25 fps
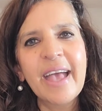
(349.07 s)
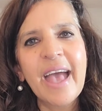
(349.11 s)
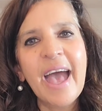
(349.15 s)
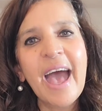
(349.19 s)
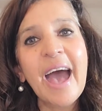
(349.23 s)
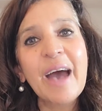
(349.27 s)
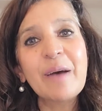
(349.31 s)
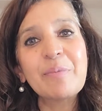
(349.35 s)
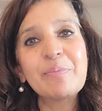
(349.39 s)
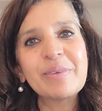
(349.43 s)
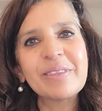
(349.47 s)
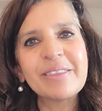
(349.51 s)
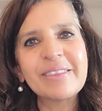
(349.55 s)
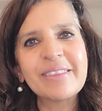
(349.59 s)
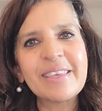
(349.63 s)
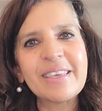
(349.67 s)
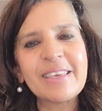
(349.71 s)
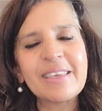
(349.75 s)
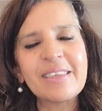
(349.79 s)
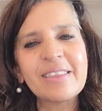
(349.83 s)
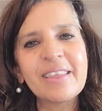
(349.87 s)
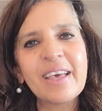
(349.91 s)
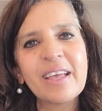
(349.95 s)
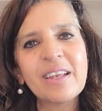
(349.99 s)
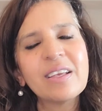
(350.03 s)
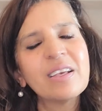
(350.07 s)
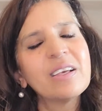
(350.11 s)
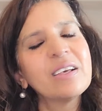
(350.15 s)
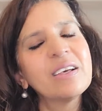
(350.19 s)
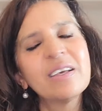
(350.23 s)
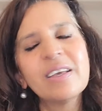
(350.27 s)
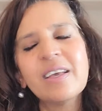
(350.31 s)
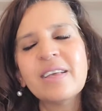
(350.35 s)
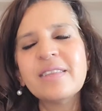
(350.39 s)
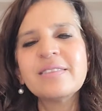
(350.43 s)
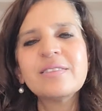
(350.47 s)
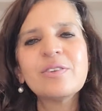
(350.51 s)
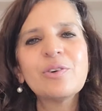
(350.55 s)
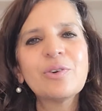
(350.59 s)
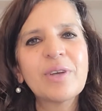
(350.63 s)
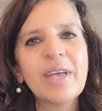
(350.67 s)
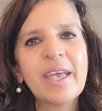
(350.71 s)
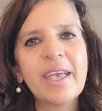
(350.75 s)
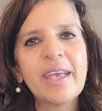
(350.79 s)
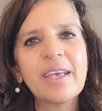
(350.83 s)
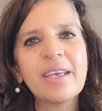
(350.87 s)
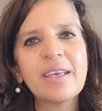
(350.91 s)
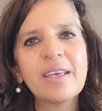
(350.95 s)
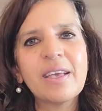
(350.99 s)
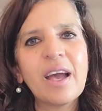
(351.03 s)
apathy, that it's
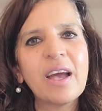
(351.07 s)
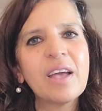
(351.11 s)
okay.